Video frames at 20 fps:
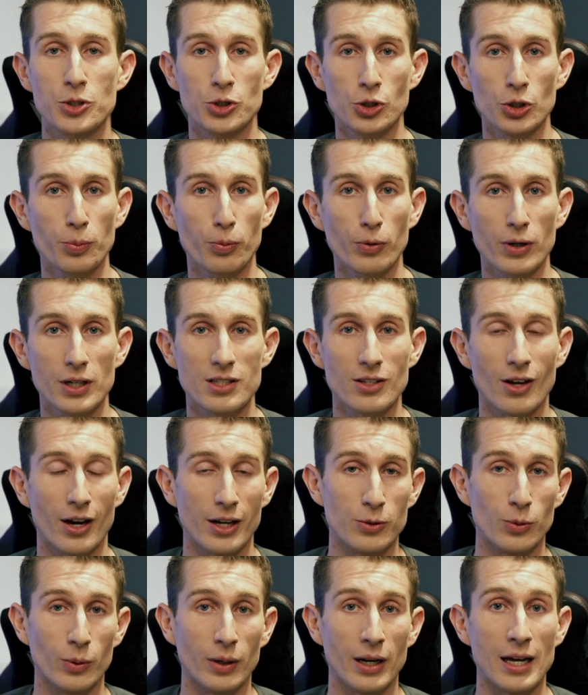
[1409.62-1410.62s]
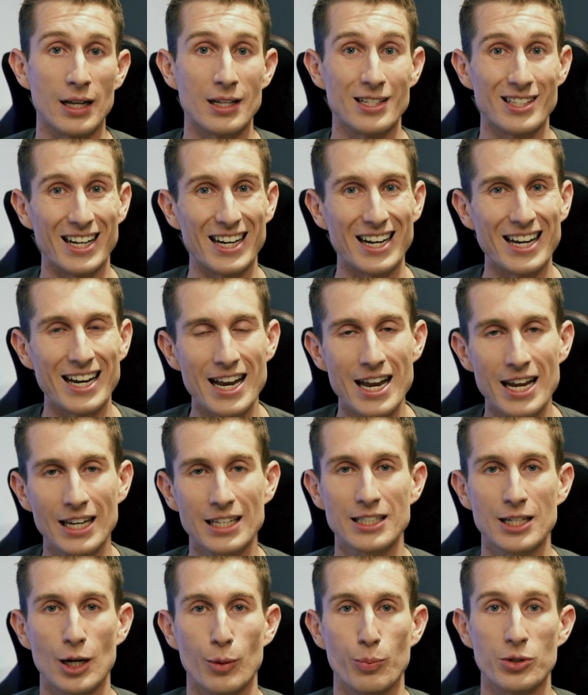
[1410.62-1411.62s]
super excited to announce that
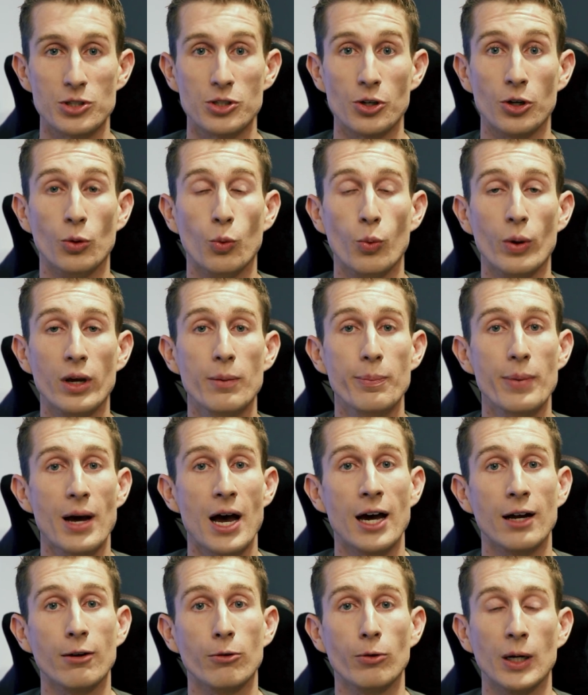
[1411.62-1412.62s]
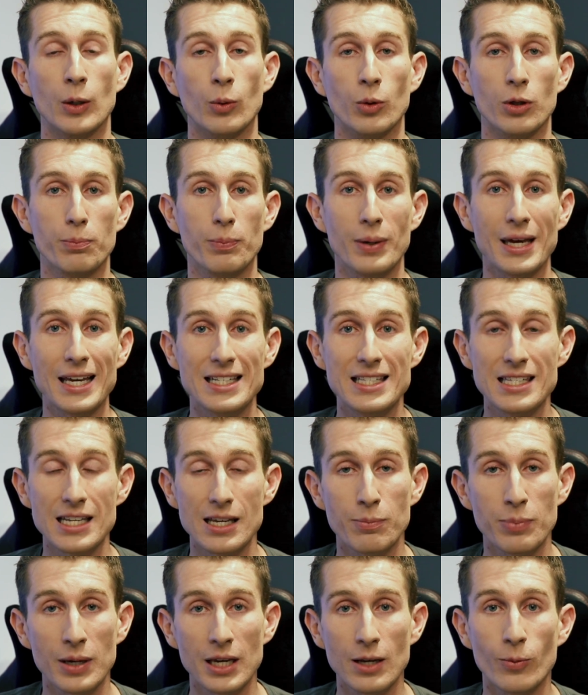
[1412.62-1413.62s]
next episode we are partnering with
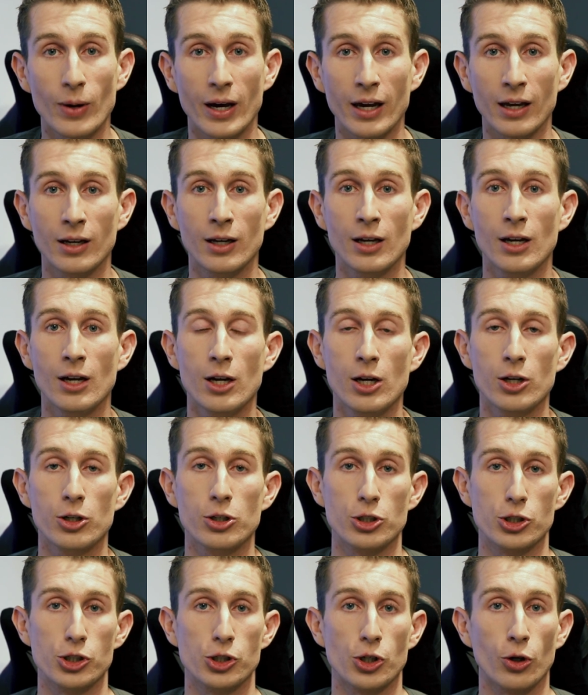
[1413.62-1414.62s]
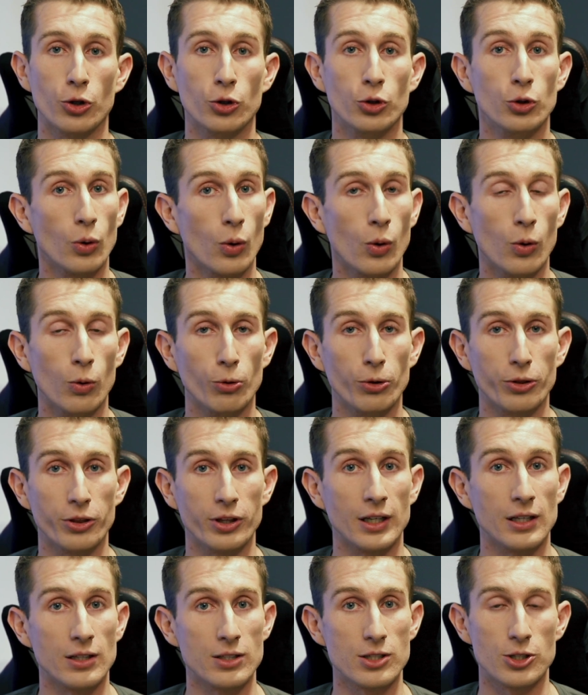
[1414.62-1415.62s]
PCBWay to show you all
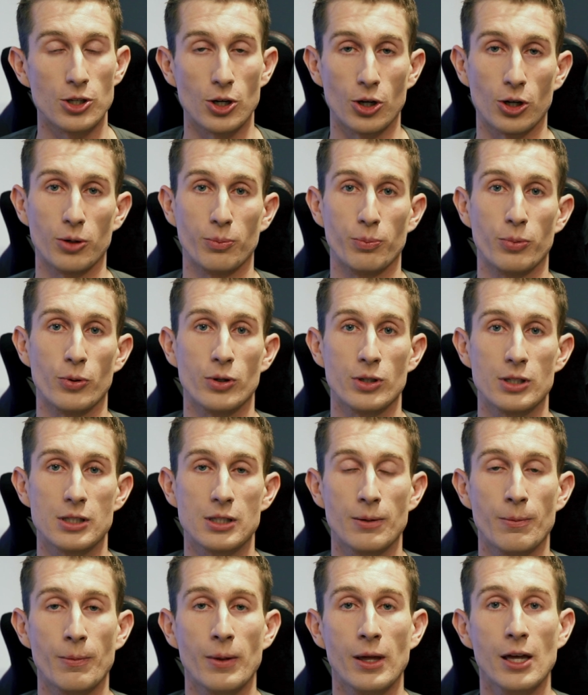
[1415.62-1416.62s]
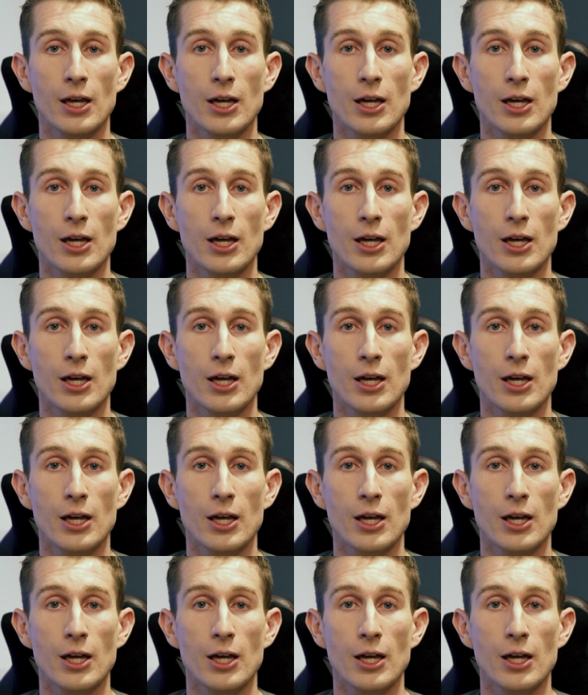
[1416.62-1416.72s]
things circuit boards.